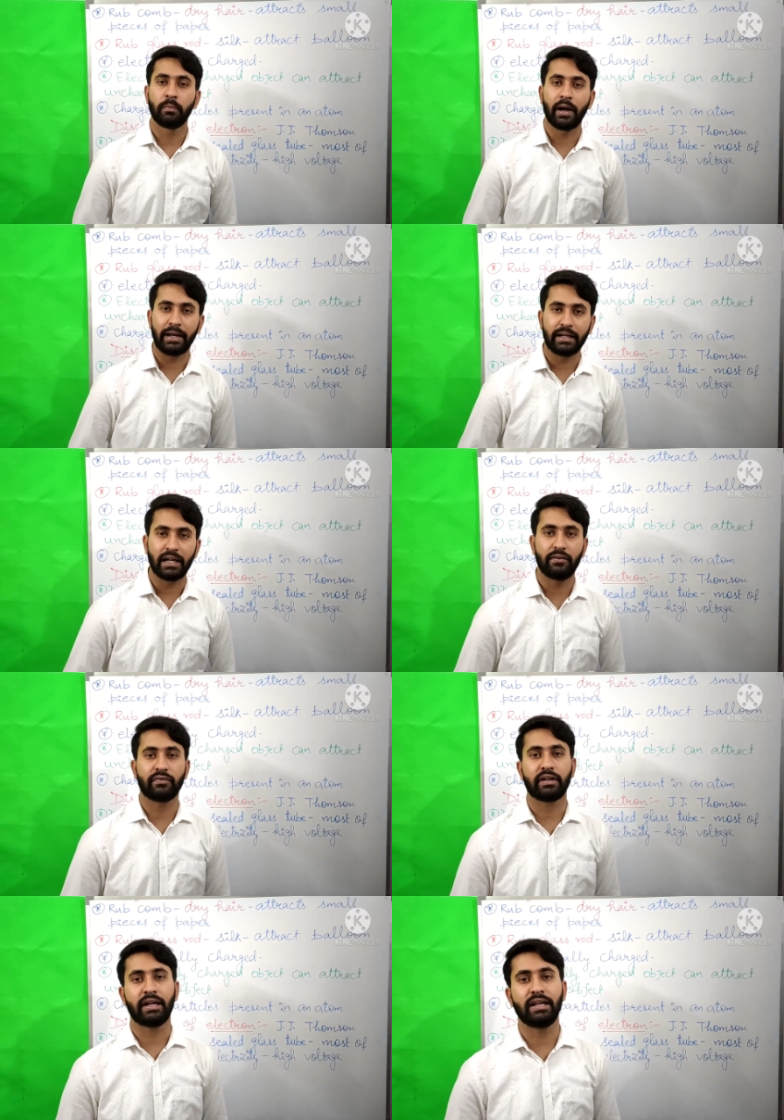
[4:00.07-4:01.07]
might
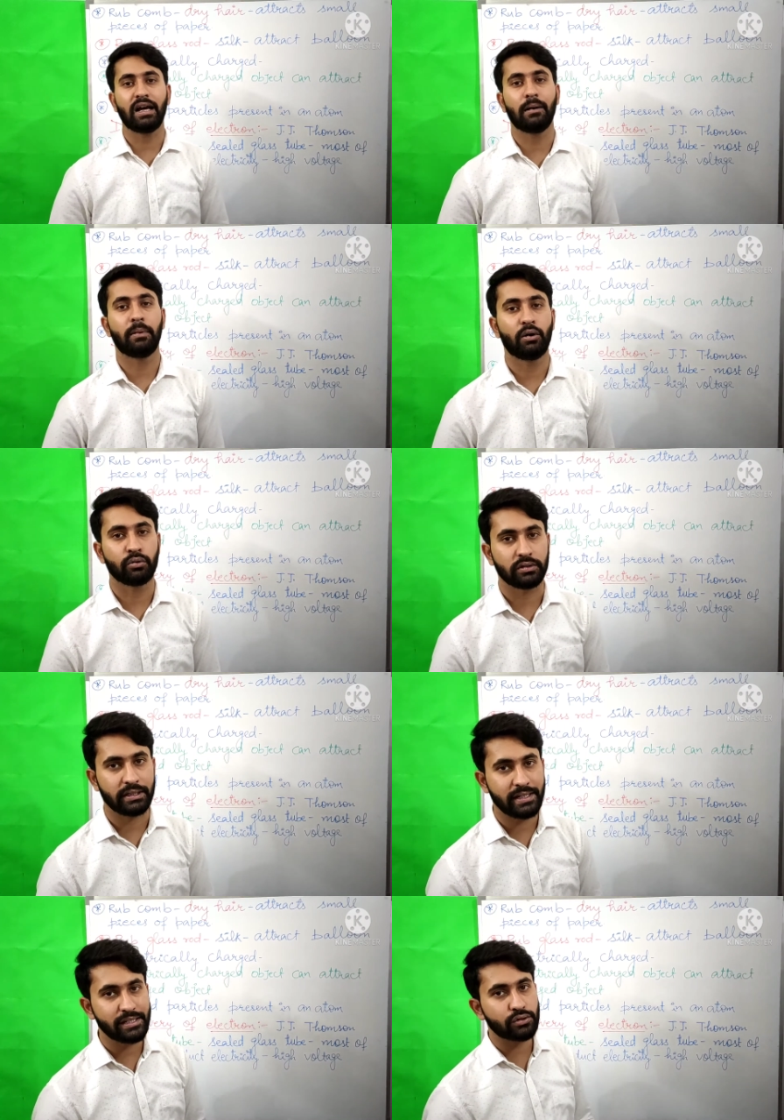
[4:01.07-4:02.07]
have read about
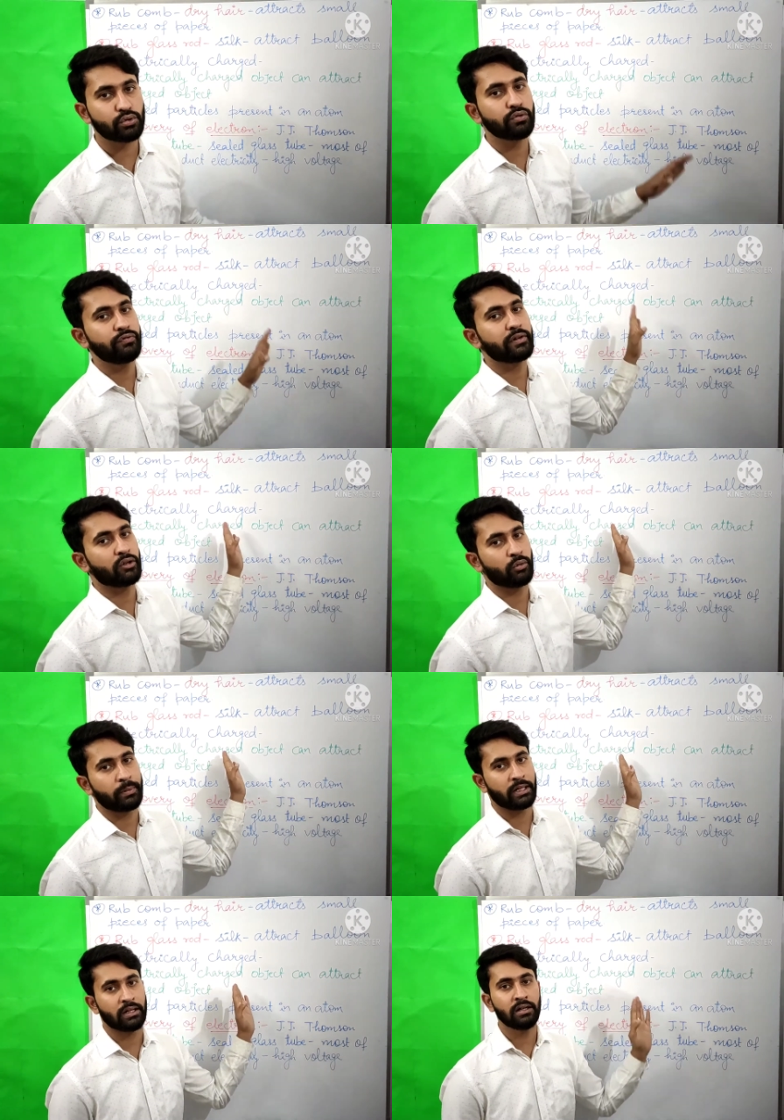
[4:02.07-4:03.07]
these two
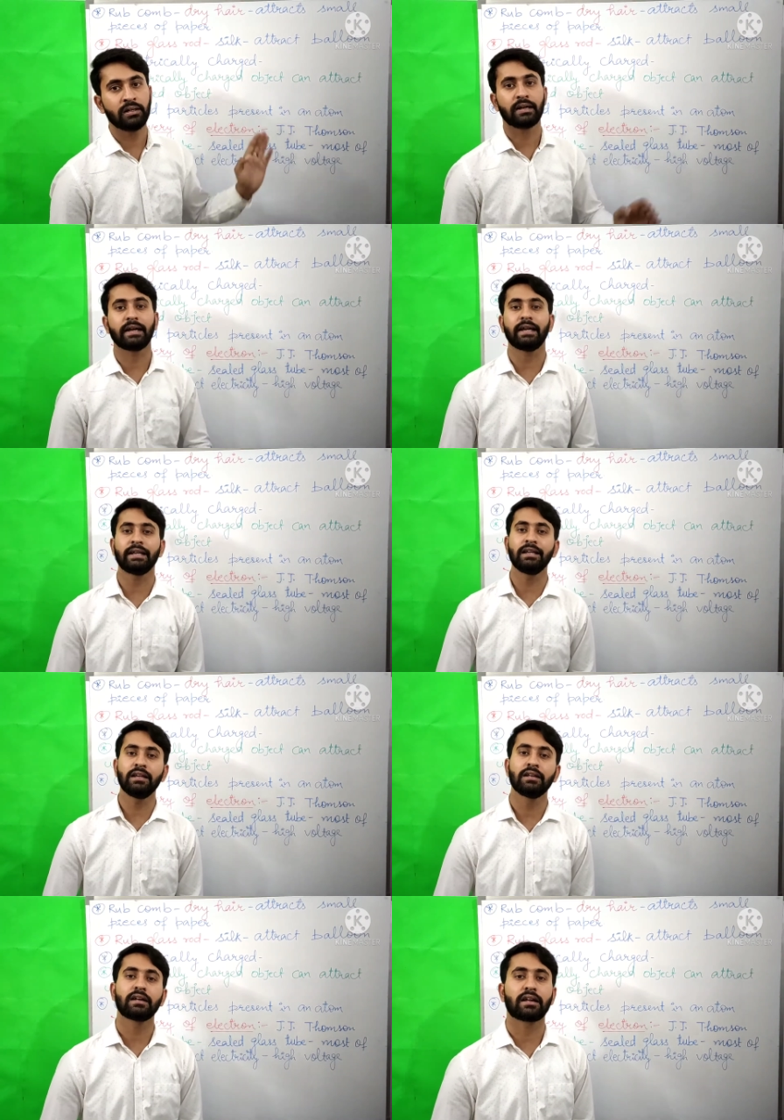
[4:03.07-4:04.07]
phenomena
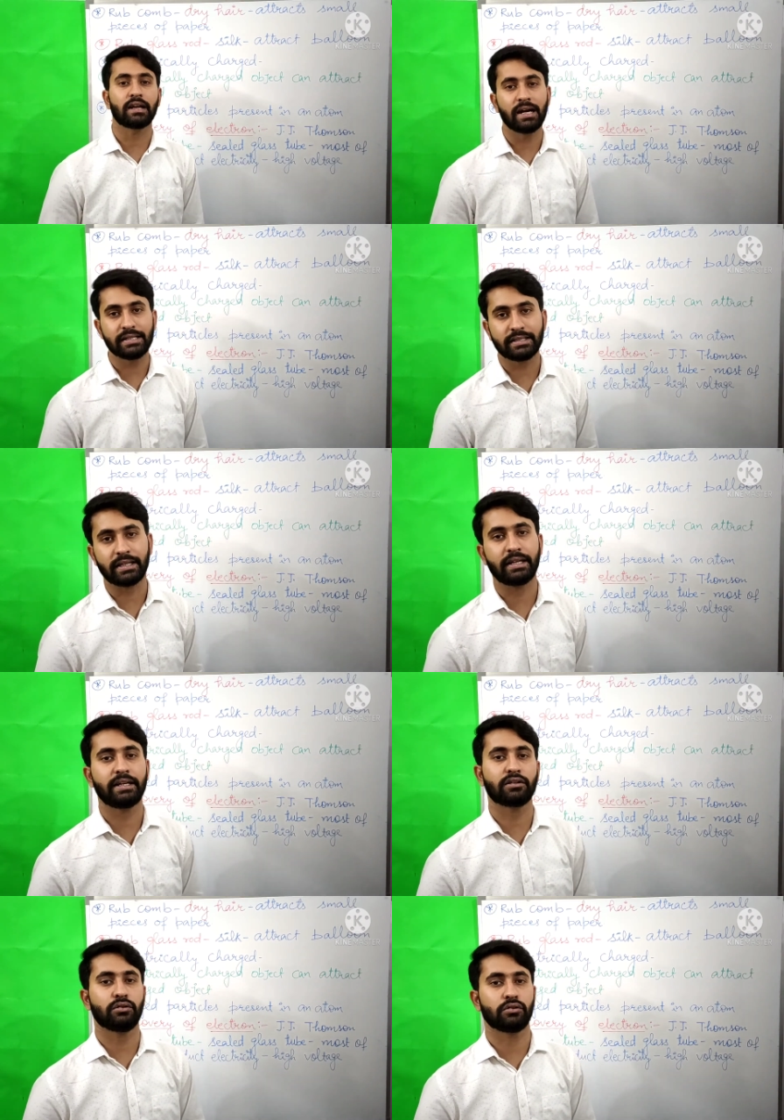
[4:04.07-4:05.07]
in class
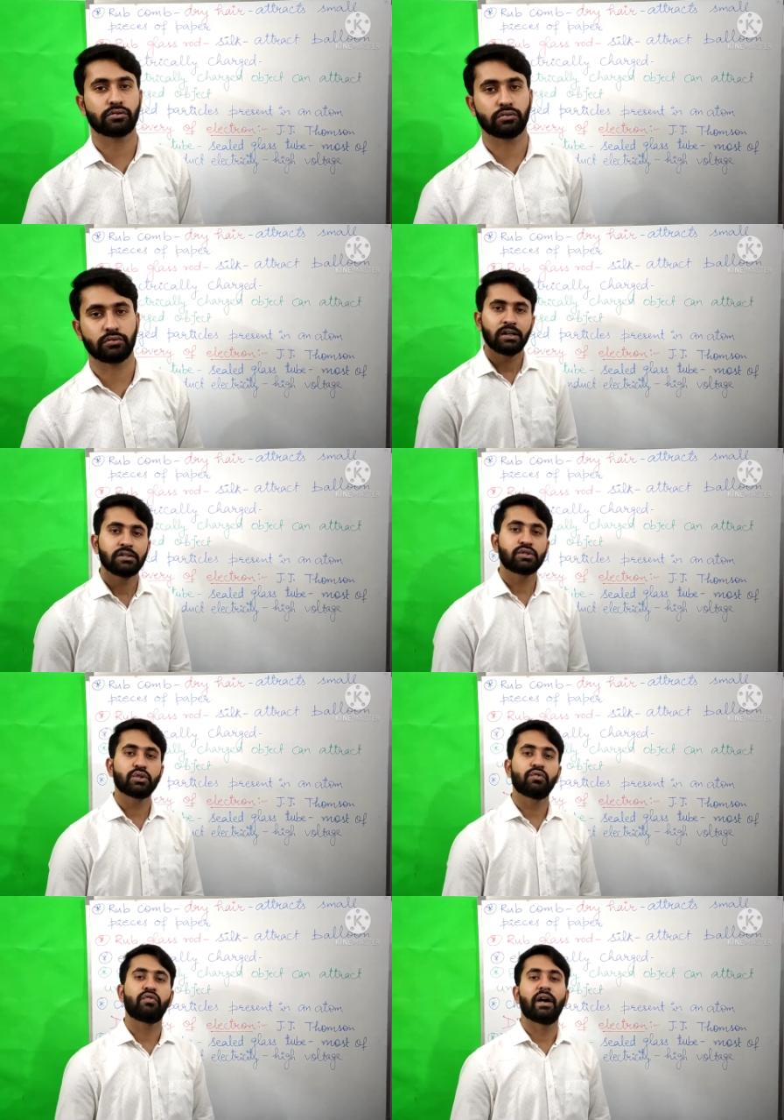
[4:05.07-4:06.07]
8th also.
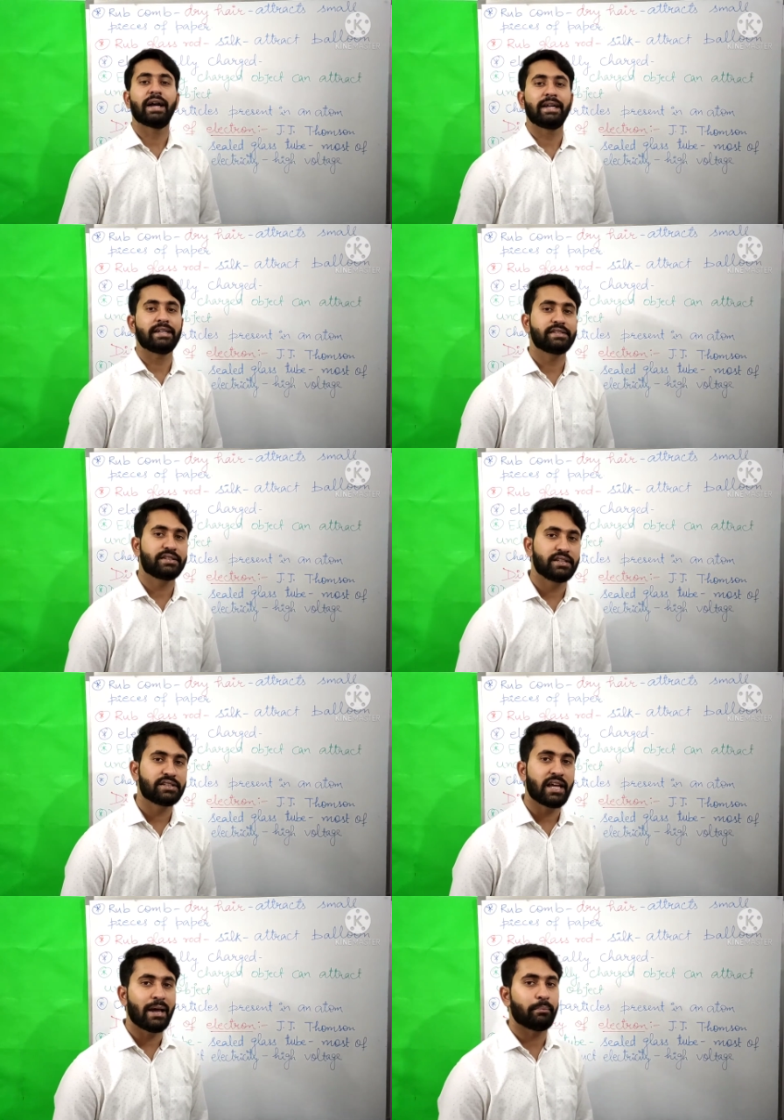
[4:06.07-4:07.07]
So why does this
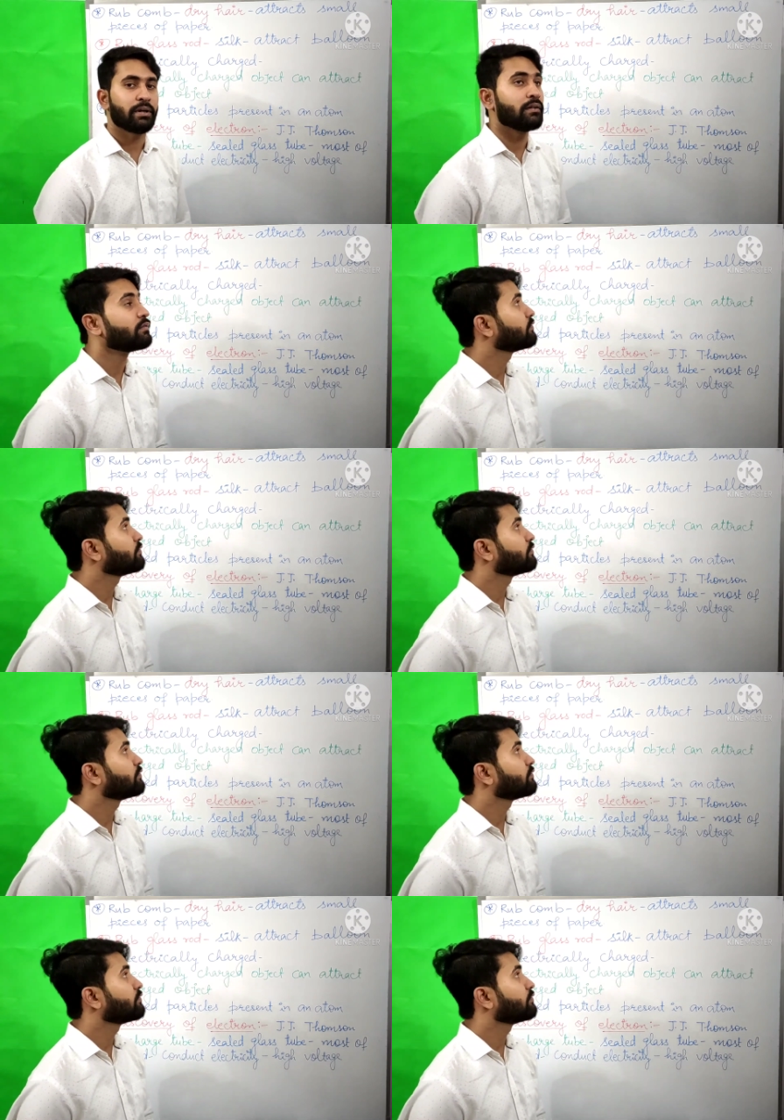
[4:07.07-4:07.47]
happen?